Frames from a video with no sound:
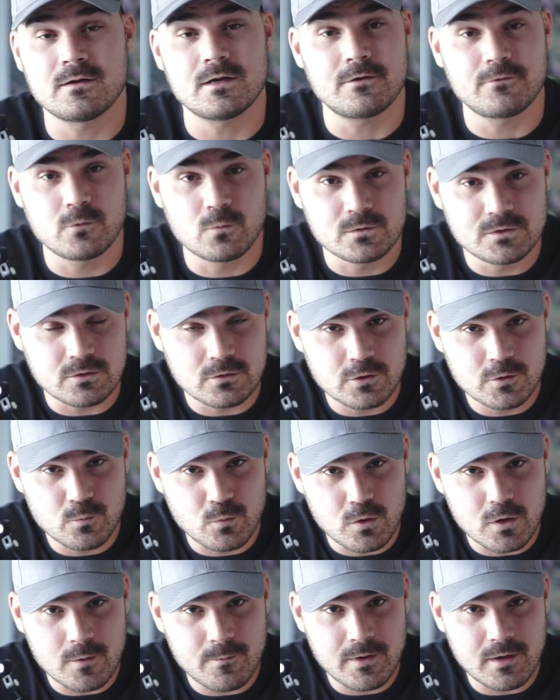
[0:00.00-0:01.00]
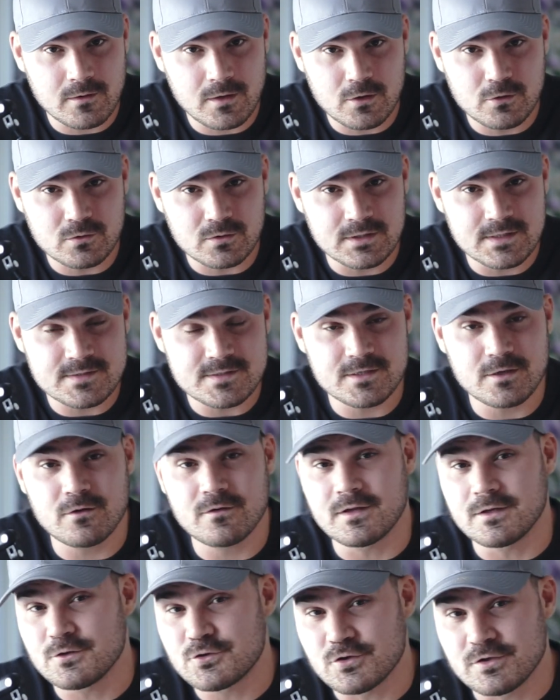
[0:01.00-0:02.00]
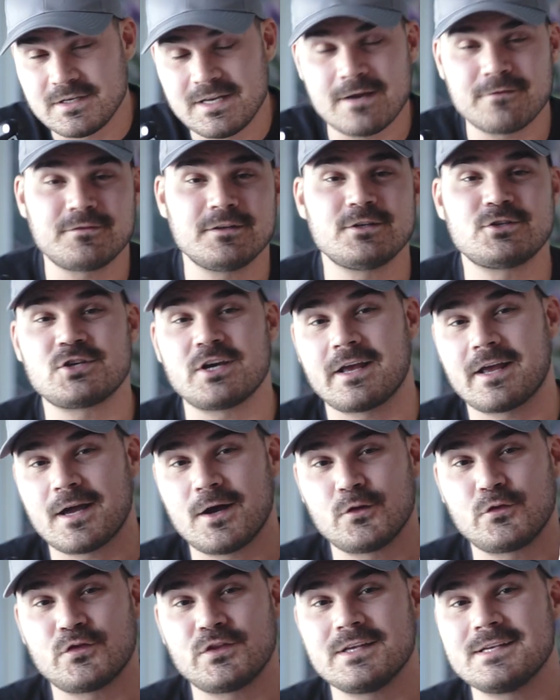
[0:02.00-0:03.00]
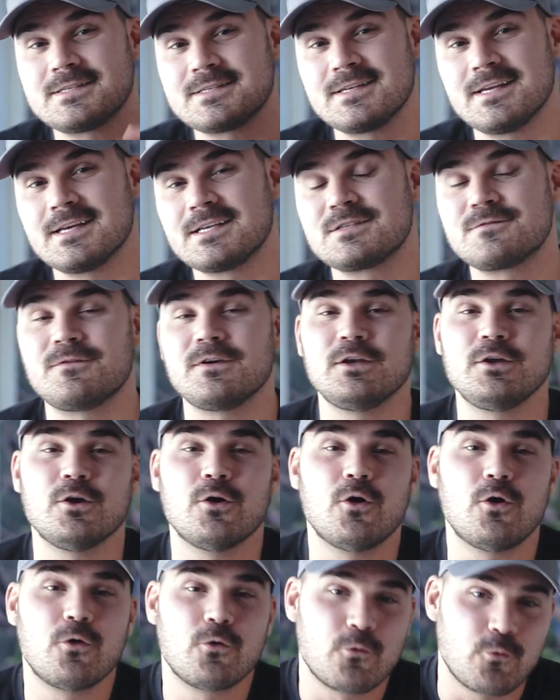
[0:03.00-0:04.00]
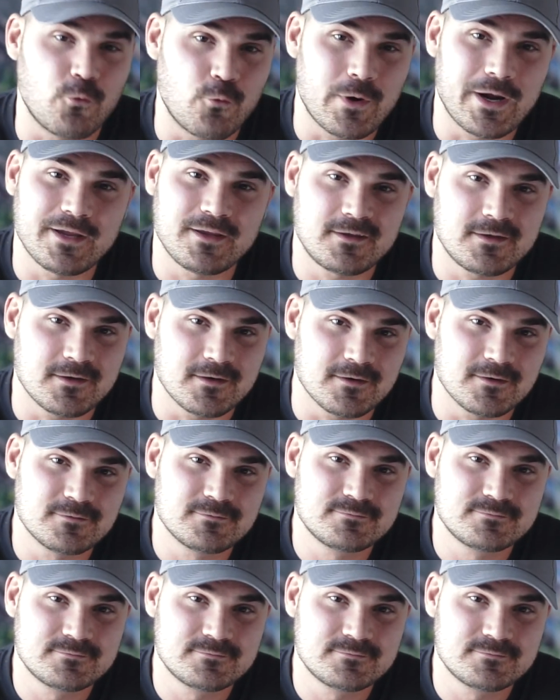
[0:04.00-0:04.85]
Now, if you want to learn more about local SEO, then you should definitely check out this next video right here.